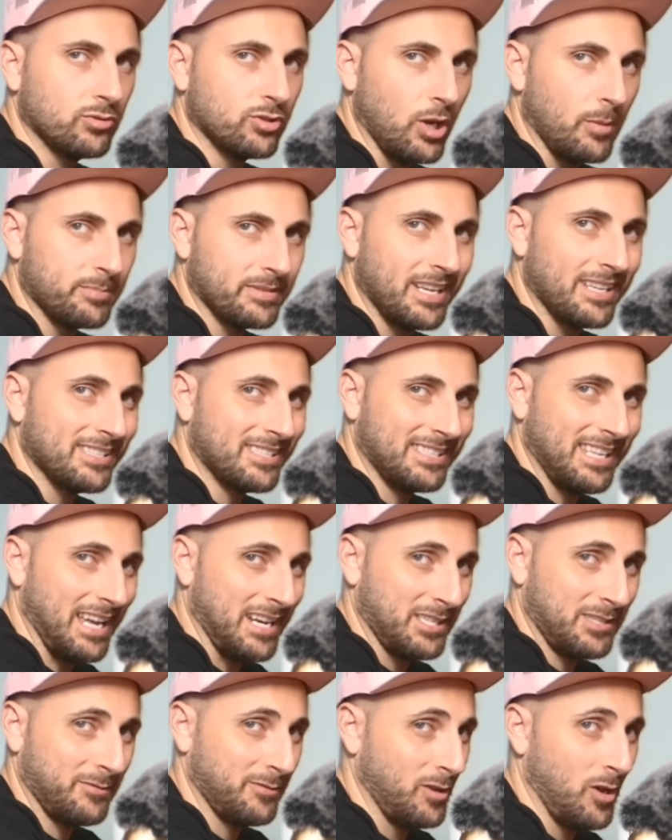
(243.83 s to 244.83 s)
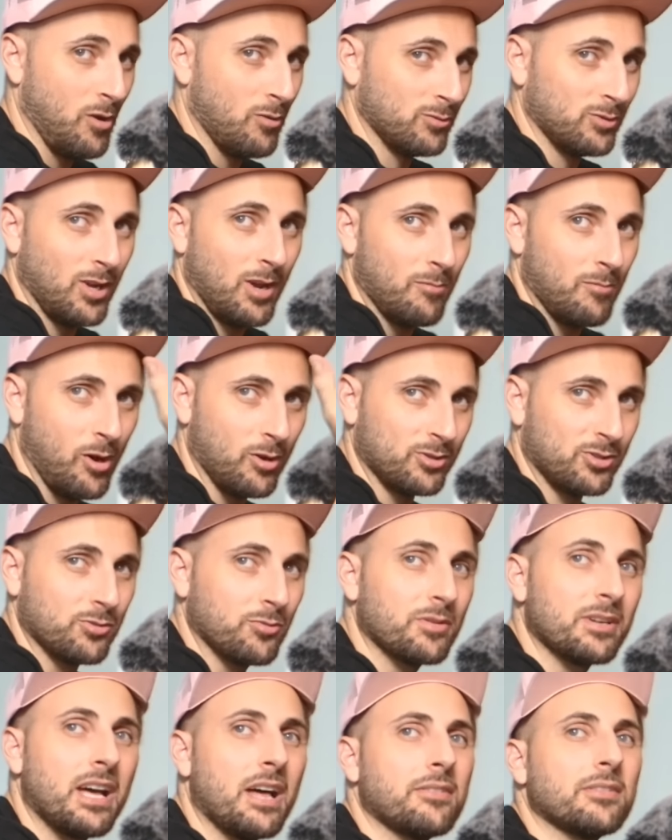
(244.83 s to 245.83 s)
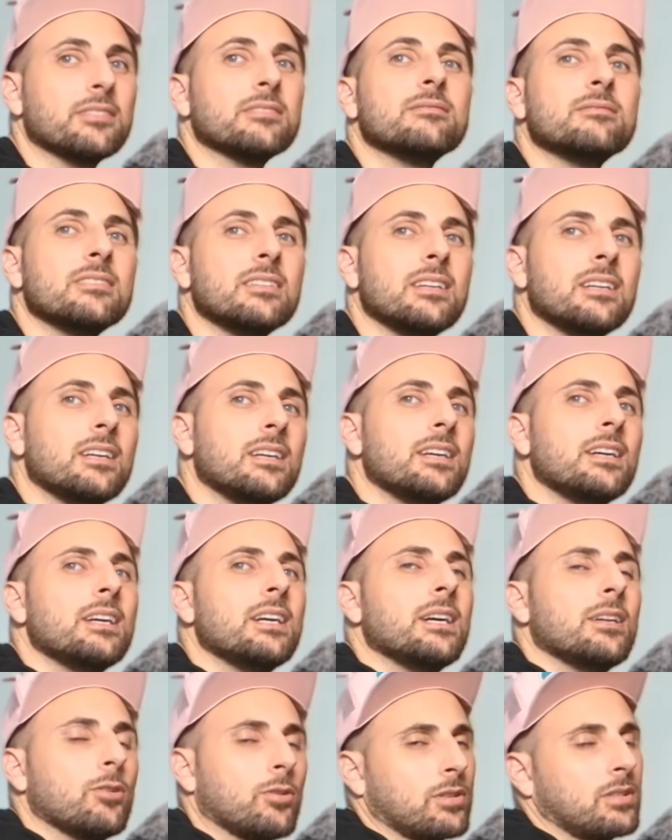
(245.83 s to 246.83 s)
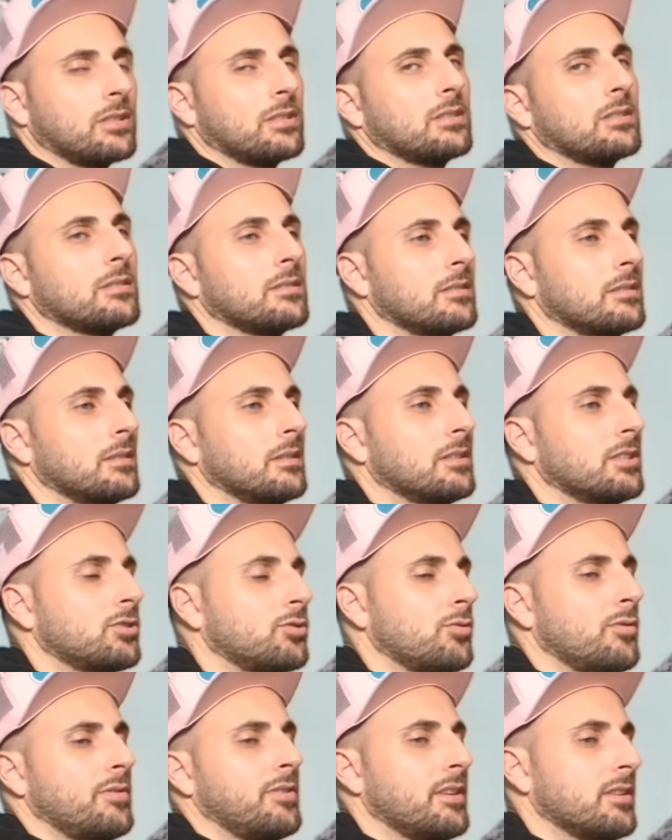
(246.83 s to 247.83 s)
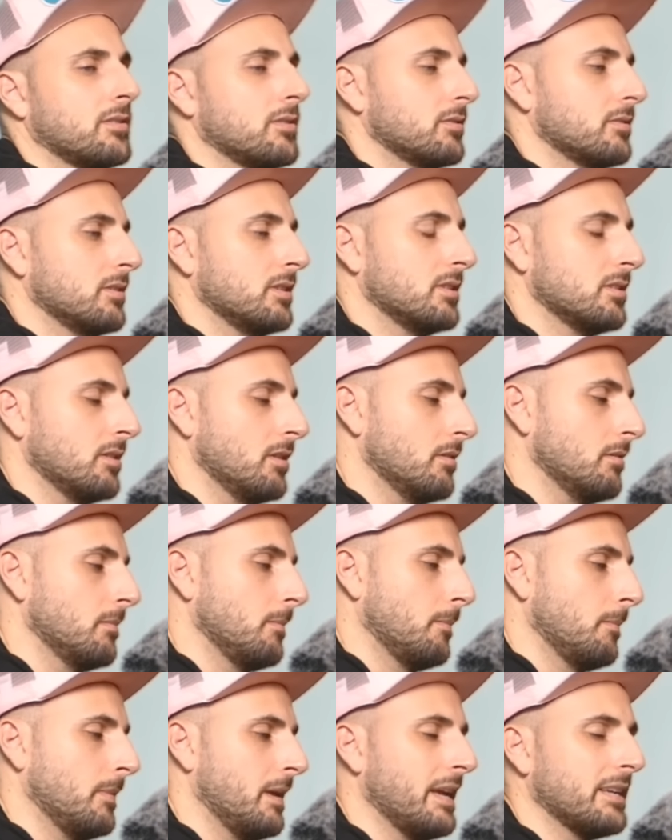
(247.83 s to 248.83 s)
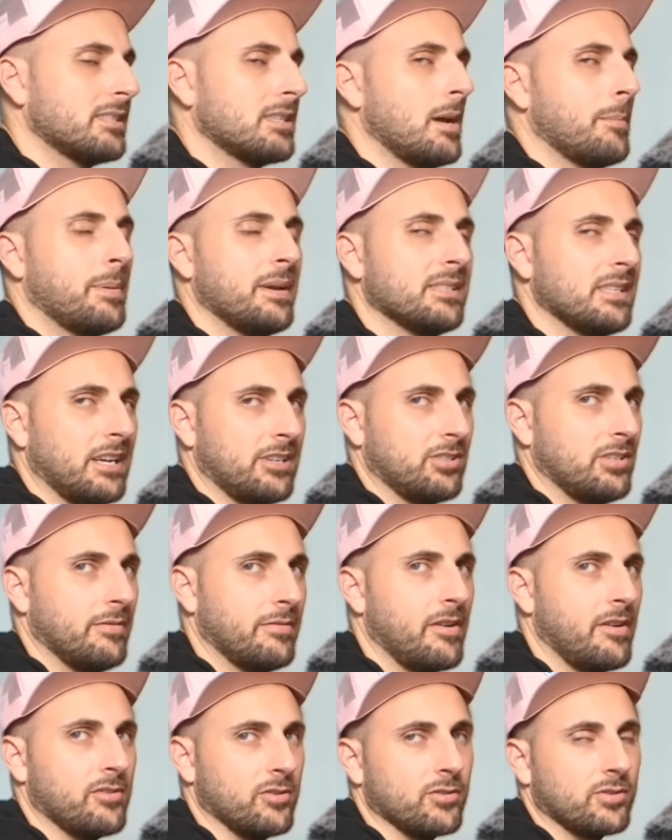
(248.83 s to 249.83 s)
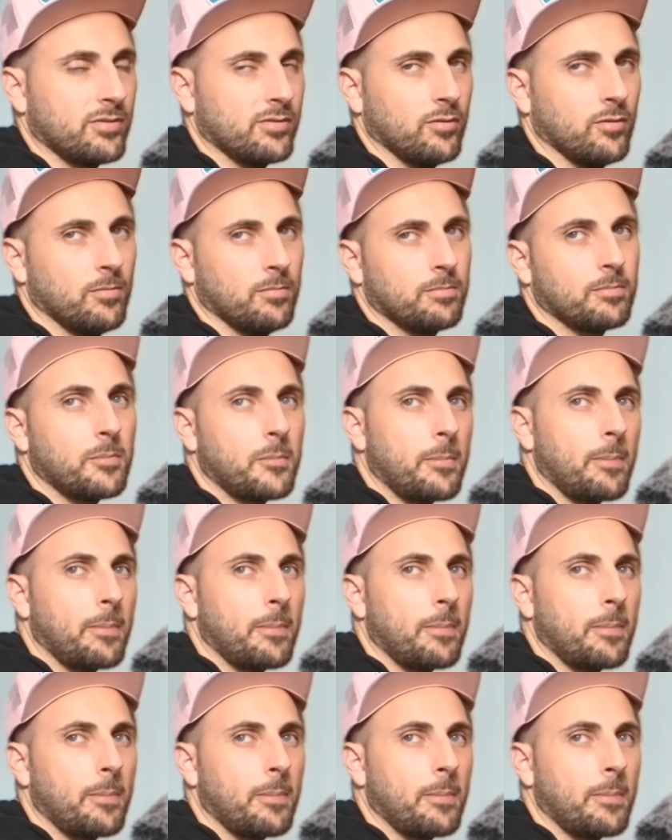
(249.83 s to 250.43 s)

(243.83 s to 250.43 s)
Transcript: top 10 status for the whole time while still nothing. Look, the truth is though, XRP is actually very useful.